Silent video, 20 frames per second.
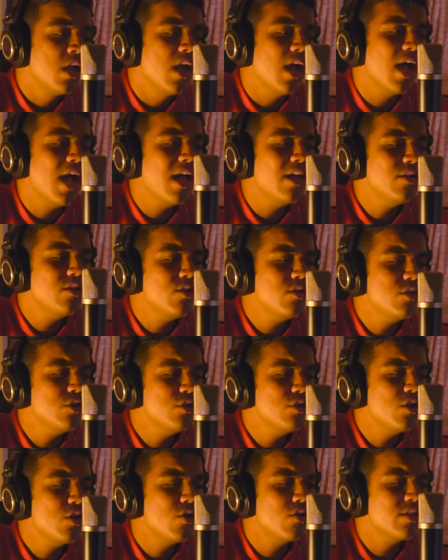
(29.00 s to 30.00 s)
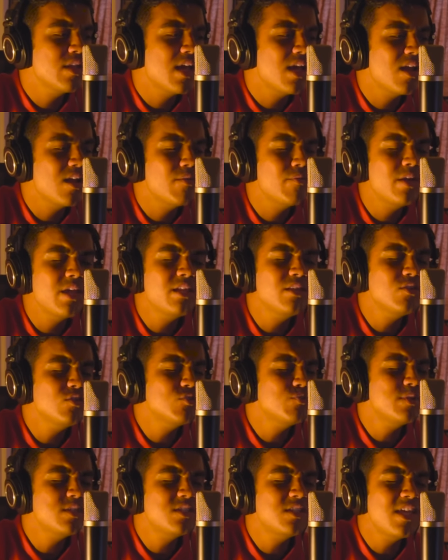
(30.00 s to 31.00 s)
I know you know that I made
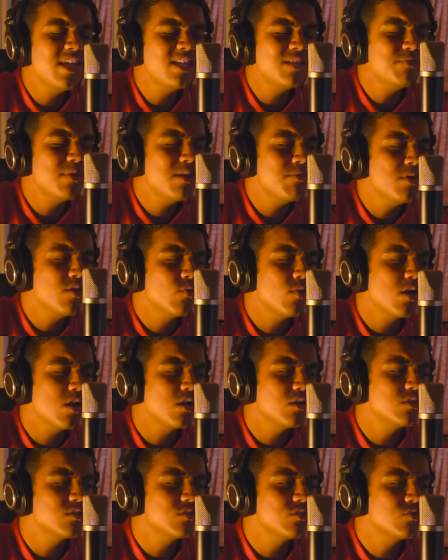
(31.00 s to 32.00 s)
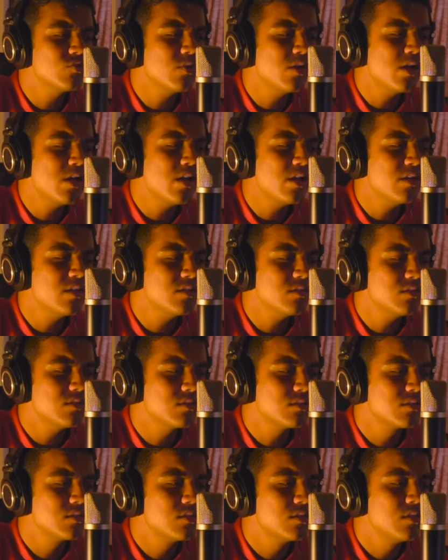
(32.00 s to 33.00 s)
those mistakes maybe once or twice.
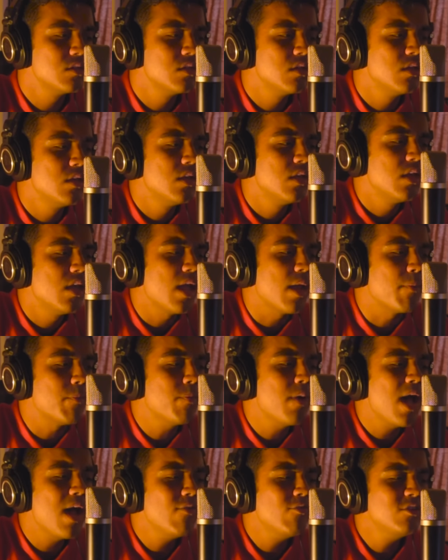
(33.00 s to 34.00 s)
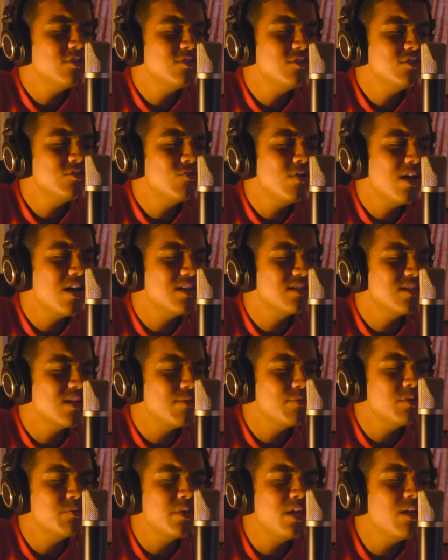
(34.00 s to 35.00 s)
And by once or twice, I
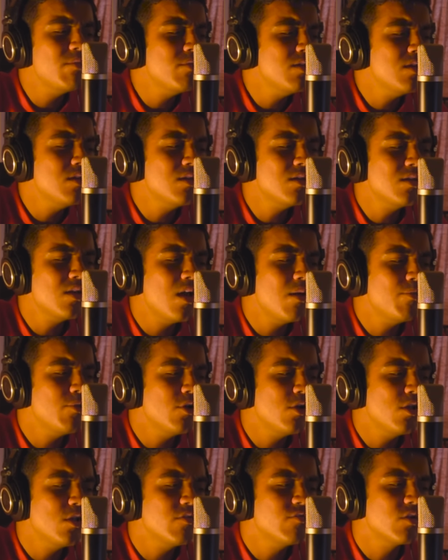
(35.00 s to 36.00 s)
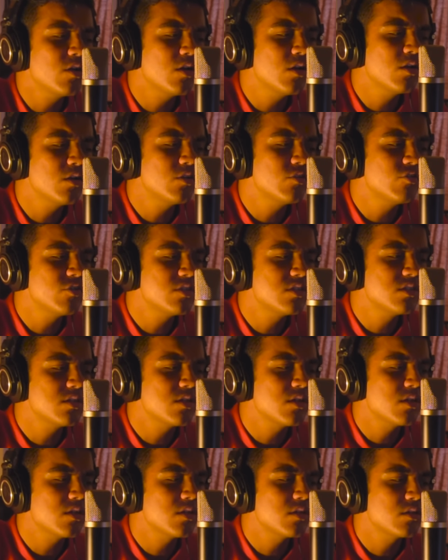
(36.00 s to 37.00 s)
mean maybe a couple of hundred
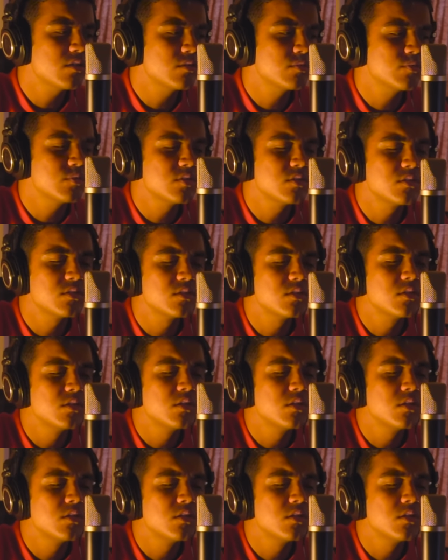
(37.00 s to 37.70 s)
times.